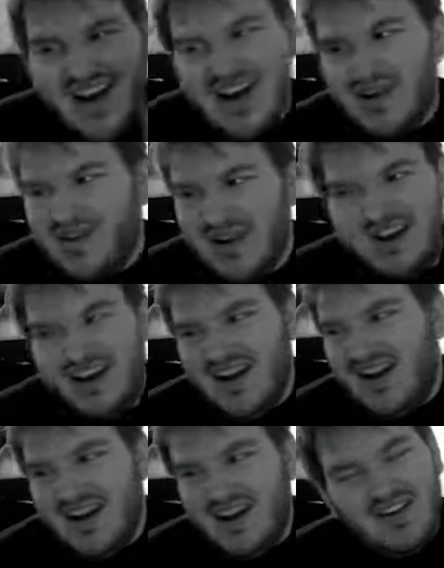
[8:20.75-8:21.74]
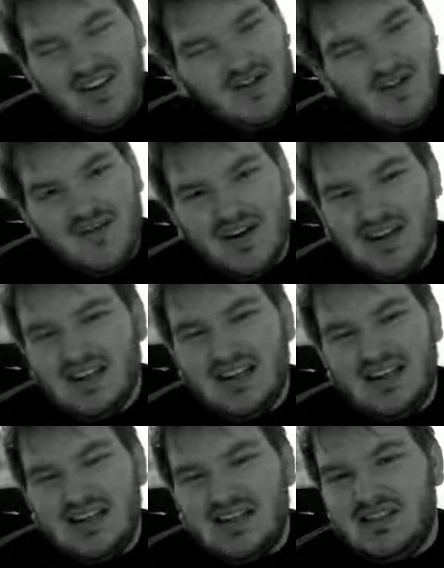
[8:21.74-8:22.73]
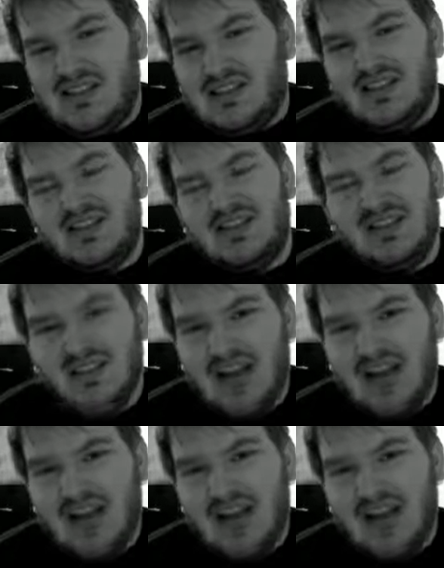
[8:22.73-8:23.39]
I mean, no offense, like, it's such a